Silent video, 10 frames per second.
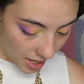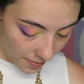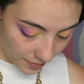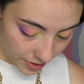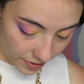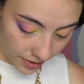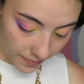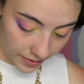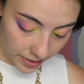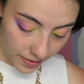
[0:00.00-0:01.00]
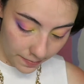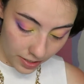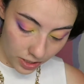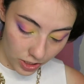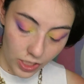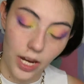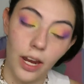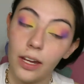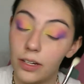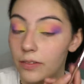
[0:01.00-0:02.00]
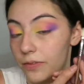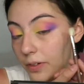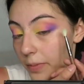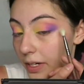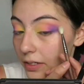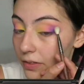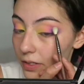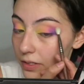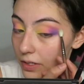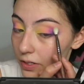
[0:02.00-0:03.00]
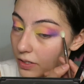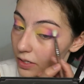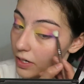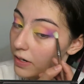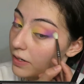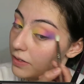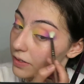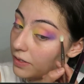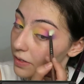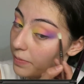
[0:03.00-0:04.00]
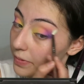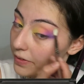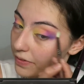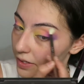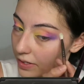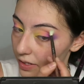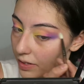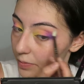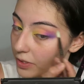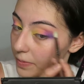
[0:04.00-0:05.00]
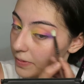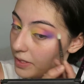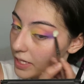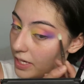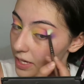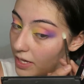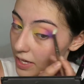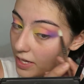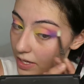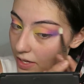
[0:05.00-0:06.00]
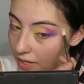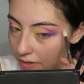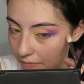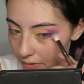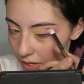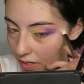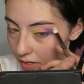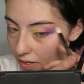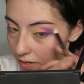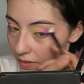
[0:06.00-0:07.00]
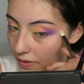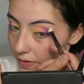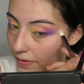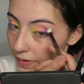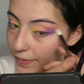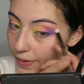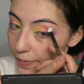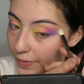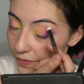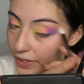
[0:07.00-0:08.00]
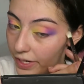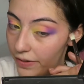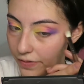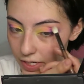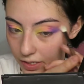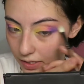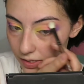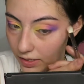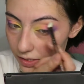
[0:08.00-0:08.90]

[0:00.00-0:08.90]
And I'm going to grab the same peachy shade for my transition here and just buff this in properly, because it's not buffing in right.